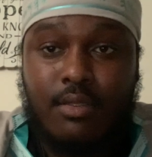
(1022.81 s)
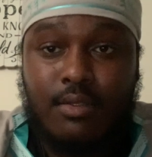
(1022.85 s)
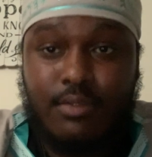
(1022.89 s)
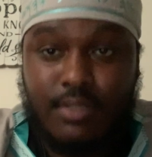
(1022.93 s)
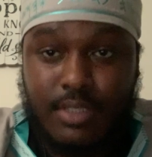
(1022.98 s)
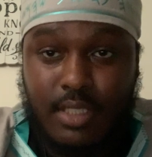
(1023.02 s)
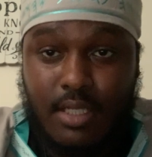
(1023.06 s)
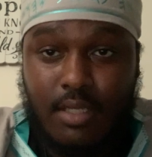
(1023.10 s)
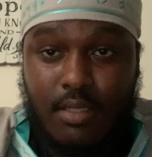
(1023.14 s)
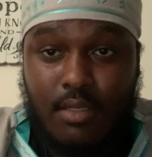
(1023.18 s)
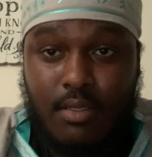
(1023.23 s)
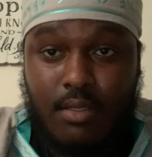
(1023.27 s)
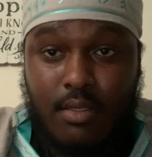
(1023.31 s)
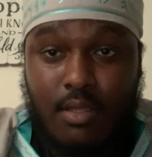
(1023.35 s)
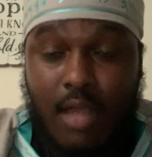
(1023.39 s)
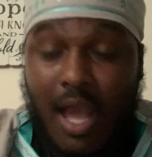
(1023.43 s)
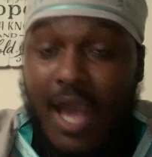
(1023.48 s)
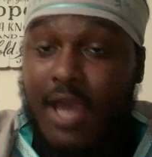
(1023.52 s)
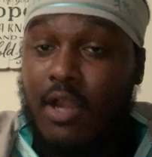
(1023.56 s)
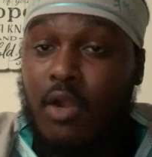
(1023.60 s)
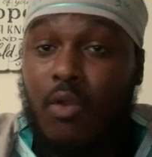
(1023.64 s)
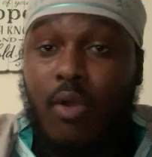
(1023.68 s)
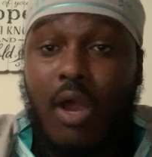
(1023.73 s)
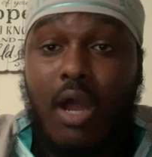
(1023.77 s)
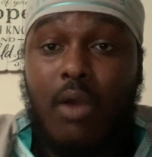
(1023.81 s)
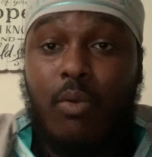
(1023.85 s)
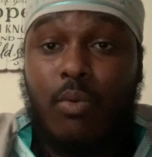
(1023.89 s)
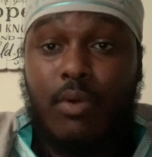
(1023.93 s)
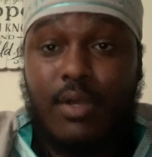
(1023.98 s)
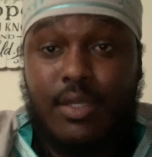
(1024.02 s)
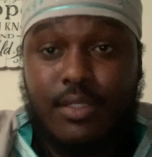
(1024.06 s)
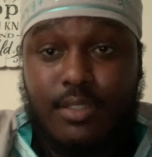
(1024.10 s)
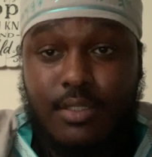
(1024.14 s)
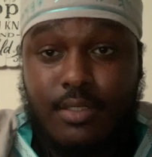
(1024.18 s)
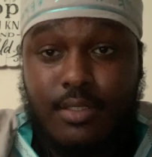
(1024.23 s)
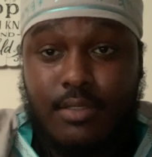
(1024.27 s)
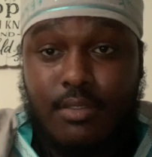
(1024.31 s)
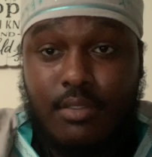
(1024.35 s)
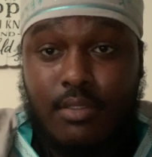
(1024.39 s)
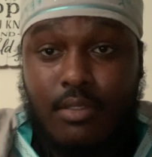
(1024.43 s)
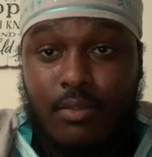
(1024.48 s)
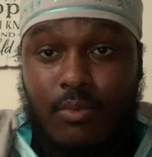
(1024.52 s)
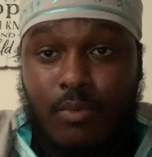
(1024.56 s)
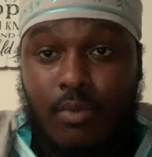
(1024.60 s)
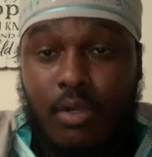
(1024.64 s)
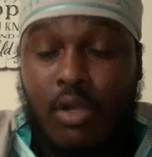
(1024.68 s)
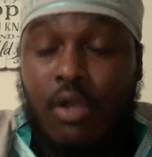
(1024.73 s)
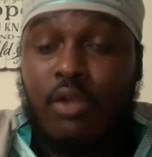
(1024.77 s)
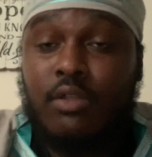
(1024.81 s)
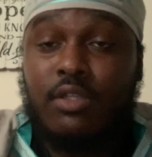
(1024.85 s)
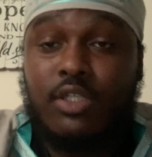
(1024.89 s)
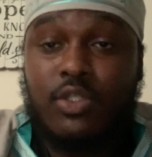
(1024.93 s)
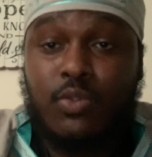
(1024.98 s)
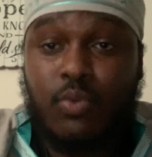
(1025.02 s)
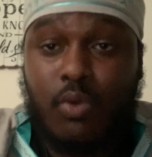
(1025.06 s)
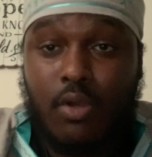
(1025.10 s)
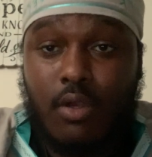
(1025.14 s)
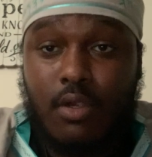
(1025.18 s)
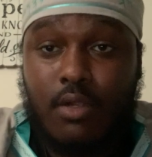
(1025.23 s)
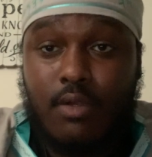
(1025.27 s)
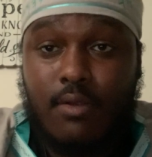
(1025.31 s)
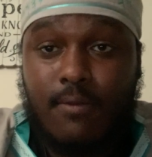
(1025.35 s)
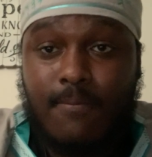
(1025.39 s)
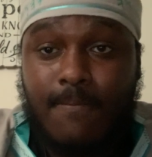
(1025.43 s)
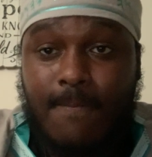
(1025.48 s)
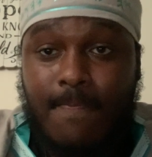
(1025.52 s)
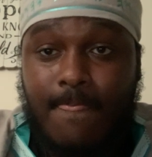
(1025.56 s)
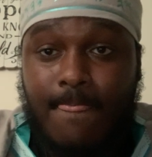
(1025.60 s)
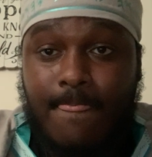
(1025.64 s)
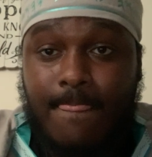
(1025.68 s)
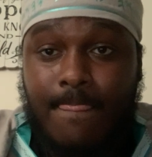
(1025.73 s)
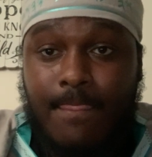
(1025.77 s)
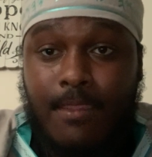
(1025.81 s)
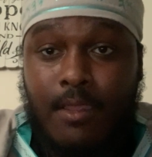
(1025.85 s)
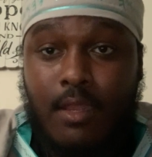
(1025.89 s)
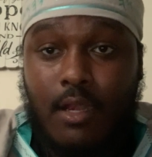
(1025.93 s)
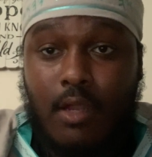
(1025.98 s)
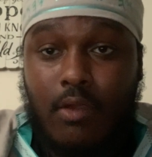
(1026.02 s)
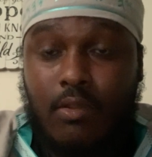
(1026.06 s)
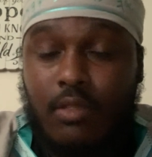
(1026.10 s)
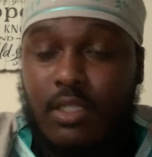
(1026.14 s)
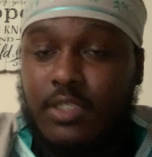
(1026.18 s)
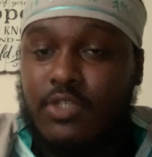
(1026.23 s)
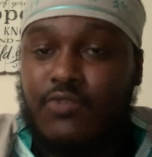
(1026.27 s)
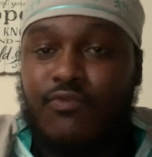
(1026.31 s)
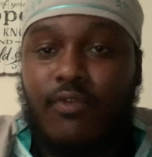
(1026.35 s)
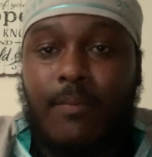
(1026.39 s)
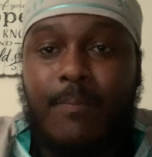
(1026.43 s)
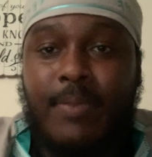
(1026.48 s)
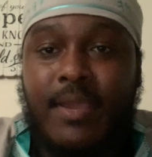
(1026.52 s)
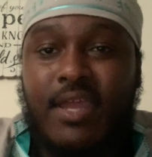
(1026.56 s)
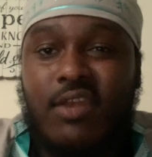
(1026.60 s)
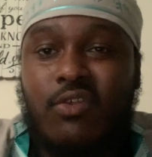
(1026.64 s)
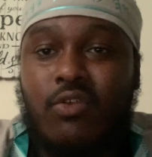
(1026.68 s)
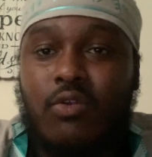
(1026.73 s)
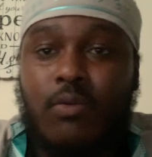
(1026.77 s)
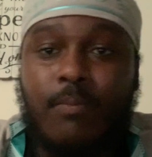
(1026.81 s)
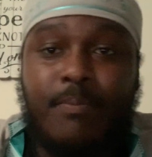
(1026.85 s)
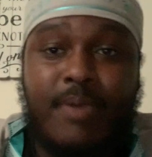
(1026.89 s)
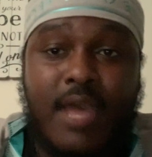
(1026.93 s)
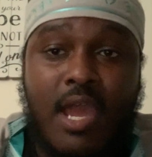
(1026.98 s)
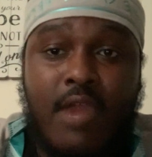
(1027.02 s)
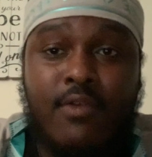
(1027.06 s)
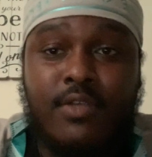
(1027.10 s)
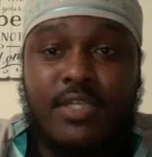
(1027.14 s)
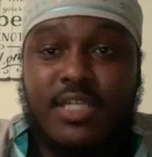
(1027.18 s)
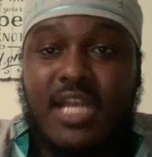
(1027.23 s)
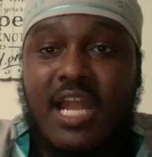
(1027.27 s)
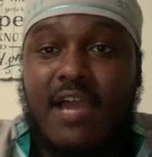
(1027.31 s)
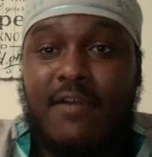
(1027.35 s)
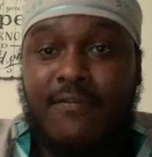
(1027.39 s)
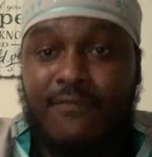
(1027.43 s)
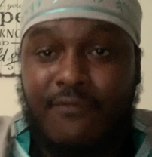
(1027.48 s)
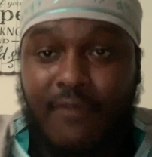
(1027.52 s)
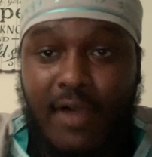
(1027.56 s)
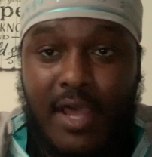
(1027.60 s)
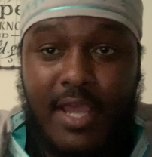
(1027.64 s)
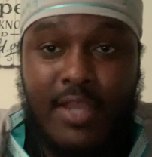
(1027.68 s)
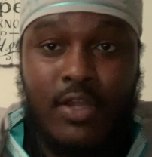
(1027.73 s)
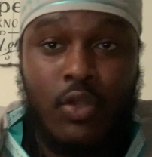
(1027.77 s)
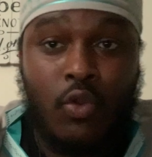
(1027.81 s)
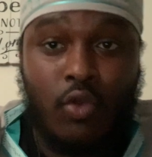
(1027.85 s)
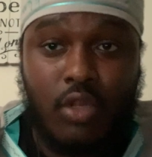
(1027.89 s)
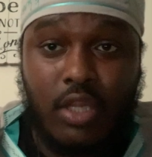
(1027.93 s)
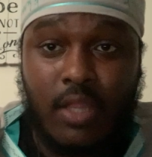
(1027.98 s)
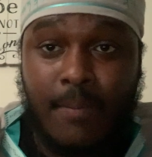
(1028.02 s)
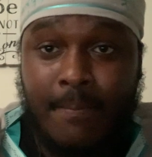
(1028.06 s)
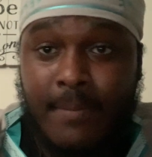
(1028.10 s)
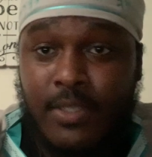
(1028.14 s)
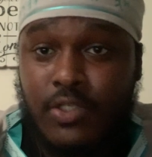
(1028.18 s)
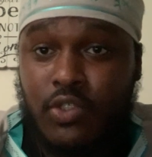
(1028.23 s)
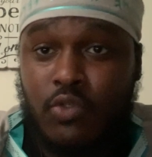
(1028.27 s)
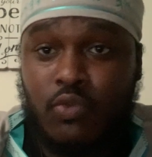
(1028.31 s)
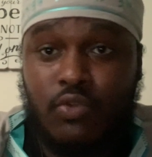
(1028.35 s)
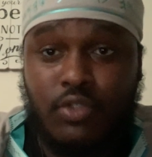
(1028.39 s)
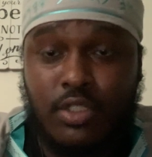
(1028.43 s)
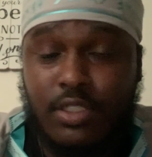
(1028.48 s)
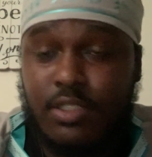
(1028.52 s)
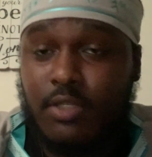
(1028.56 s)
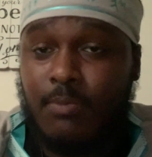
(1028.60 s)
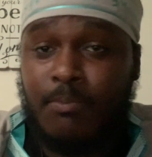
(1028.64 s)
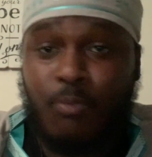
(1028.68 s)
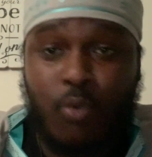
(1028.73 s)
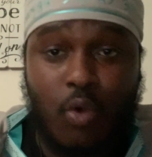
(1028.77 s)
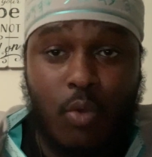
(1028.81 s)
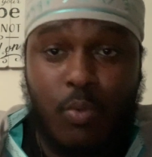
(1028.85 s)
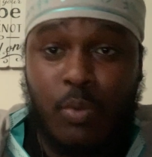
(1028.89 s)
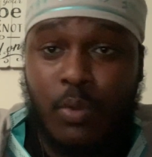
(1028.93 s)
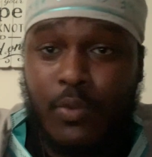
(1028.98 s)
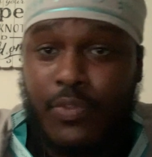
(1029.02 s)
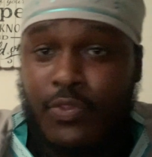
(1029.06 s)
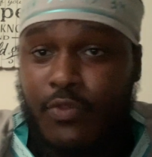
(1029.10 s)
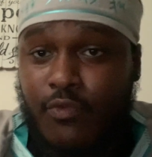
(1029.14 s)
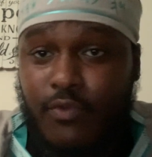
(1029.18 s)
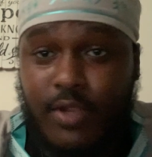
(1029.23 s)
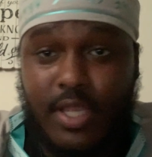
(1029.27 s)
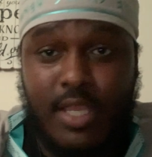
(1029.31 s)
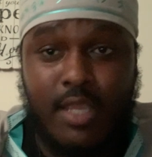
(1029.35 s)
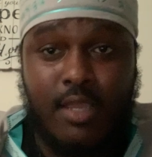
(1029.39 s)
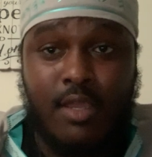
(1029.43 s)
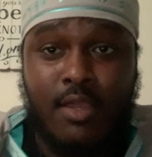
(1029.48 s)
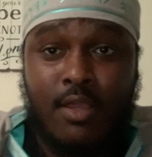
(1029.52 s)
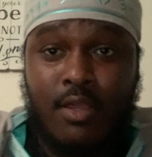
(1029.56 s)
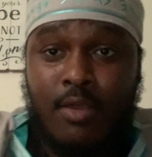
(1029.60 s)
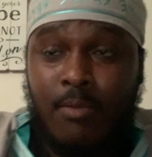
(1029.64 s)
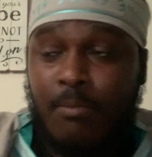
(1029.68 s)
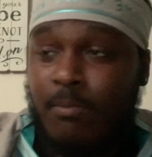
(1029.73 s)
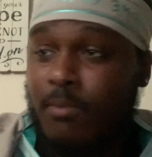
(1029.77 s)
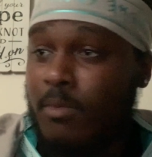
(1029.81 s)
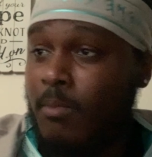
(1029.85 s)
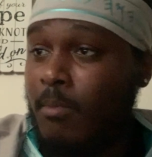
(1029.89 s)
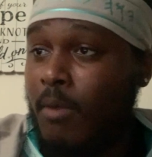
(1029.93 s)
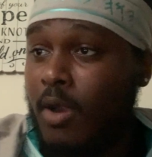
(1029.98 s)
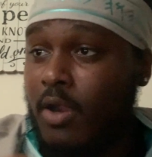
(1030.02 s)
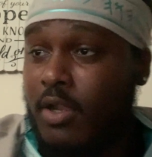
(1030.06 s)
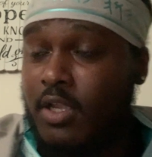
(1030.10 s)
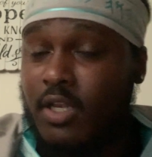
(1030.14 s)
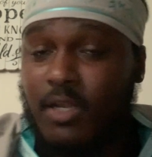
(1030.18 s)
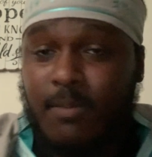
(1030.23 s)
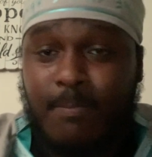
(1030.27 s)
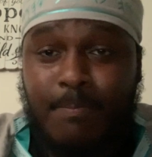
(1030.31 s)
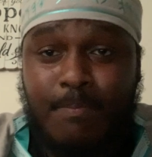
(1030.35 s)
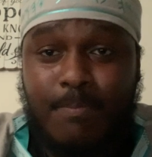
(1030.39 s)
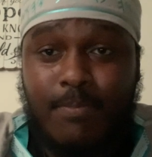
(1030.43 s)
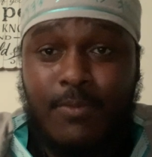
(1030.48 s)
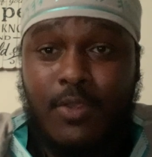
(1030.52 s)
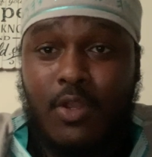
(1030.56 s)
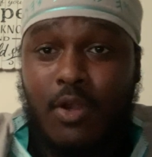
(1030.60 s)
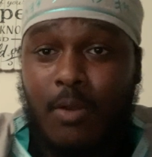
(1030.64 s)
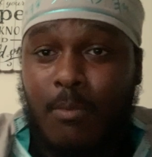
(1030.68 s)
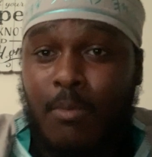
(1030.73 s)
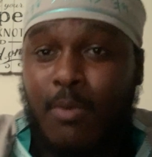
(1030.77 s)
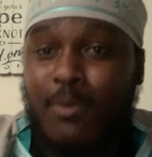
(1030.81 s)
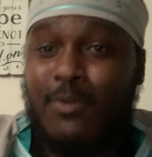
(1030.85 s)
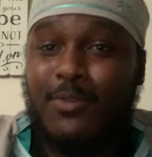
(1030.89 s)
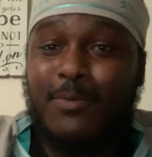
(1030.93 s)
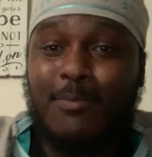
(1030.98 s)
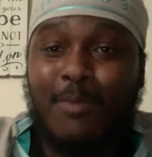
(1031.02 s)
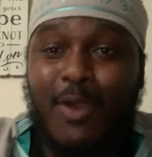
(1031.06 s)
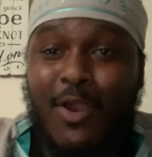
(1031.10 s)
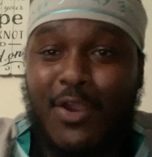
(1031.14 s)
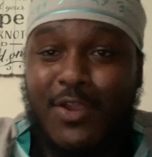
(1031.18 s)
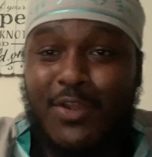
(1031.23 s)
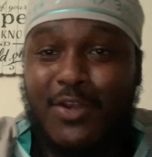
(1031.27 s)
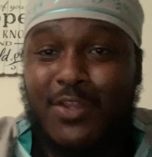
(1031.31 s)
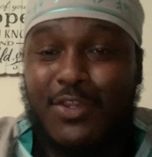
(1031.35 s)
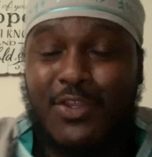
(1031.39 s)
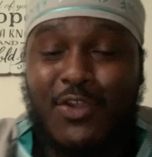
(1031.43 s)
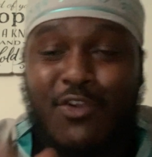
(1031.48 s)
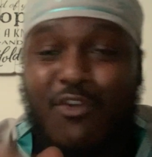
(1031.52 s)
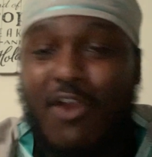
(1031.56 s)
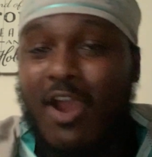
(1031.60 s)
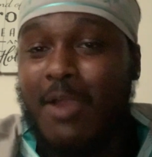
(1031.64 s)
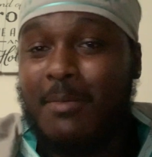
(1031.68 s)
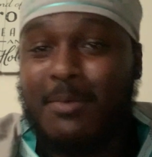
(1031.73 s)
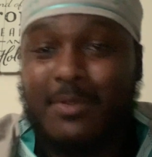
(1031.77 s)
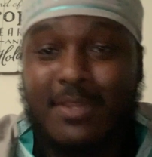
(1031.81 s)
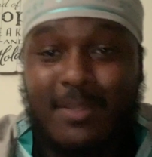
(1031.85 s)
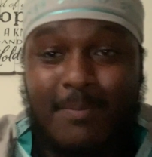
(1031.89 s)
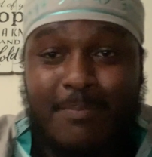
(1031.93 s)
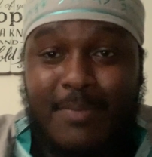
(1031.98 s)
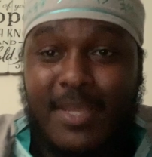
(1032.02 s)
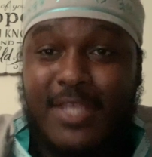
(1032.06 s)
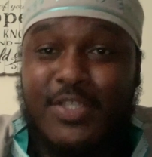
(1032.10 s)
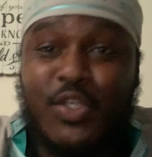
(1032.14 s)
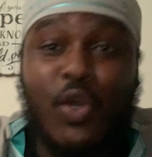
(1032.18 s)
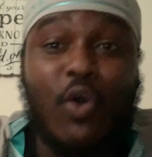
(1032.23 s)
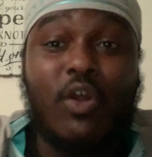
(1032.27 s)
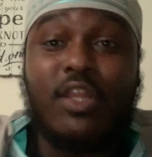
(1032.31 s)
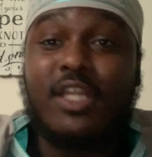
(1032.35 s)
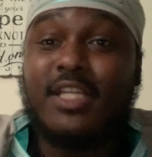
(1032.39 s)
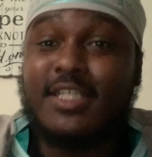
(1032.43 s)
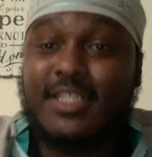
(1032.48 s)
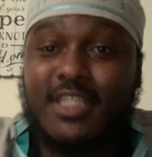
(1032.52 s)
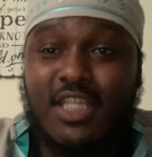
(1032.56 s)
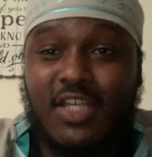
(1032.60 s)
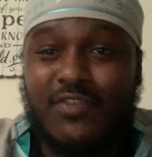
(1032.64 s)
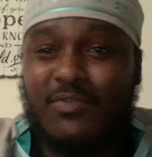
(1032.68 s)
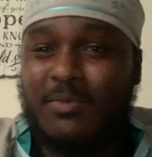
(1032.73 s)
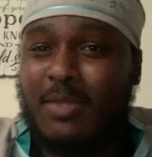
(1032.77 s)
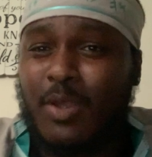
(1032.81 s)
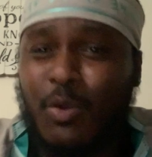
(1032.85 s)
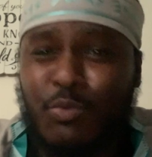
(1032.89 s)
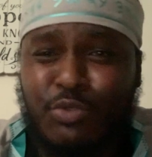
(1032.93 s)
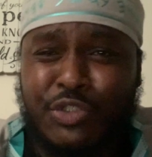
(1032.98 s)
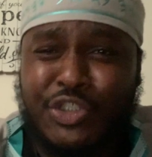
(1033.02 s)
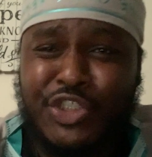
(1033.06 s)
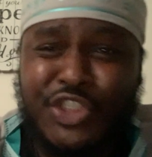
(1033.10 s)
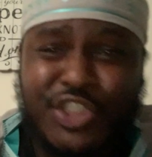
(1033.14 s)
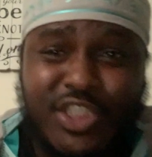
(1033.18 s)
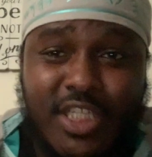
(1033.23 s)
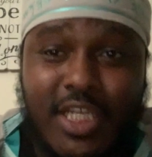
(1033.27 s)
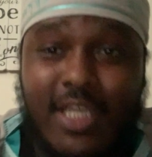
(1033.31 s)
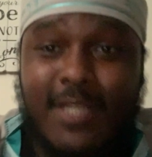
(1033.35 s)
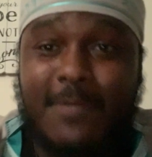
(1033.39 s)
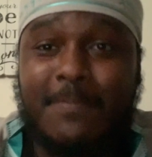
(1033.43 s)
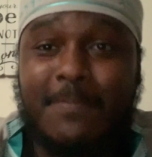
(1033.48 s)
See, I know I was. I heard this word. You know, listen, repent, you're gonna perish in that fight. Nuclear missiles, just in World War Three, Market, of the, you know, market of the, the crying of the beast, all of this stuff. I'm like, oh shit.